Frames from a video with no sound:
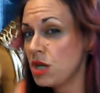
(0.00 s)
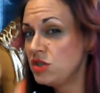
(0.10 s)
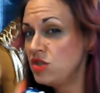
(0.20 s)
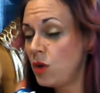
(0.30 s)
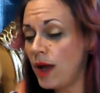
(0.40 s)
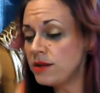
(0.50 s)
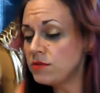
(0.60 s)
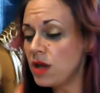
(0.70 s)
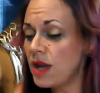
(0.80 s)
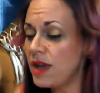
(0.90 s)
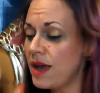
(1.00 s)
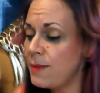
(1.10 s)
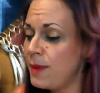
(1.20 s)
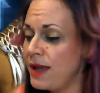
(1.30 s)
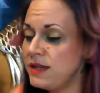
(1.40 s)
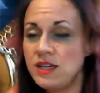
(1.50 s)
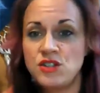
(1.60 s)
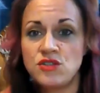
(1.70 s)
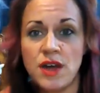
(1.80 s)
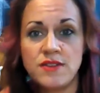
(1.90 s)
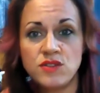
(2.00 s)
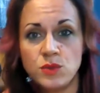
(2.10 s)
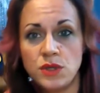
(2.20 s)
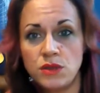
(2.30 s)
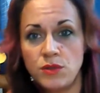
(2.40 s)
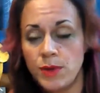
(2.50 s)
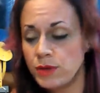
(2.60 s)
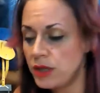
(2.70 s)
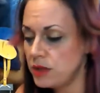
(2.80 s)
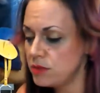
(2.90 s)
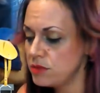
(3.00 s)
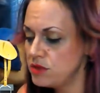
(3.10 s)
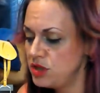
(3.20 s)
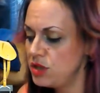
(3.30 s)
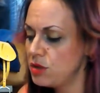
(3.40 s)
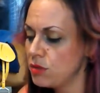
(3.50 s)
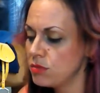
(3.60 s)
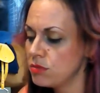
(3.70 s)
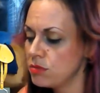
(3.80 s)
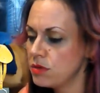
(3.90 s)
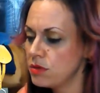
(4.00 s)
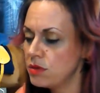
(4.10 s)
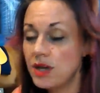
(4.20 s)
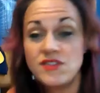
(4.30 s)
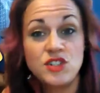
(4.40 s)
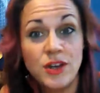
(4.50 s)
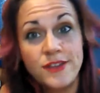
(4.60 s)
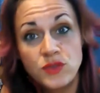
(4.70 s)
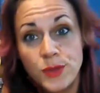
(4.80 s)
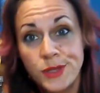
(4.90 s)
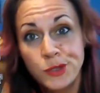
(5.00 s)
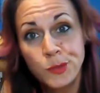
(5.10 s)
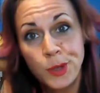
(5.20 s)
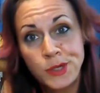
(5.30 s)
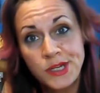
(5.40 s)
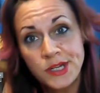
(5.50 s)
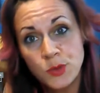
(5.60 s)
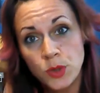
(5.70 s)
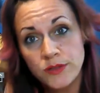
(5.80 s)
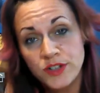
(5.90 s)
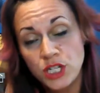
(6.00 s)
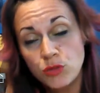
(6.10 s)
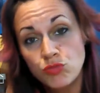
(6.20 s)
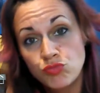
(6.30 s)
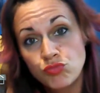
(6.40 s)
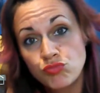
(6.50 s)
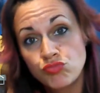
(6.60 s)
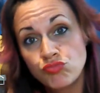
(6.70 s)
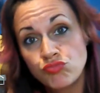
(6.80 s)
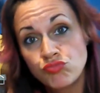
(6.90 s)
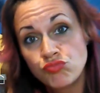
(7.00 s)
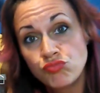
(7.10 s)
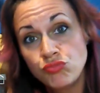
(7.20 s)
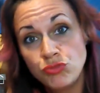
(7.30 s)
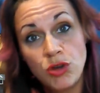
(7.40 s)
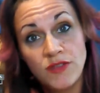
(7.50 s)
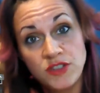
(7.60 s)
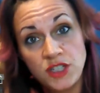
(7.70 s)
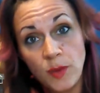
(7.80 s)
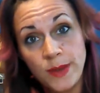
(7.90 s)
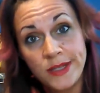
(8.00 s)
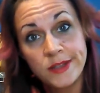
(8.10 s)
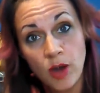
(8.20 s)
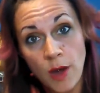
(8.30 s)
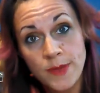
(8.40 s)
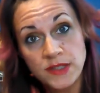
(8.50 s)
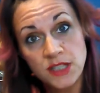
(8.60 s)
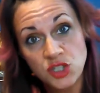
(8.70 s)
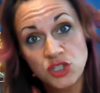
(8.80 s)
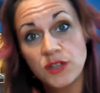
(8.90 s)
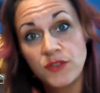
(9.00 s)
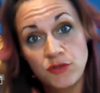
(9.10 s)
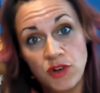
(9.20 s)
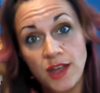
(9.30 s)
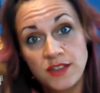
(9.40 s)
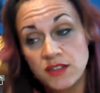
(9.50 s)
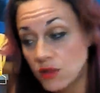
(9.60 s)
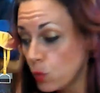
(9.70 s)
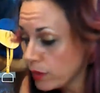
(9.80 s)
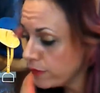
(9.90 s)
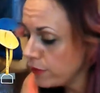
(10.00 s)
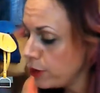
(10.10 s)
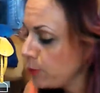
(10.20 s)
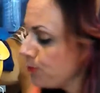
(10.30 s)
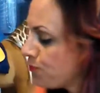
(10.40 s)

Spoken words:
So I might need to try this with the little pony too. Have you tried this with a little pony? Did it work for you? You'll have to tell me in the comment section if you tried this and it worked for you.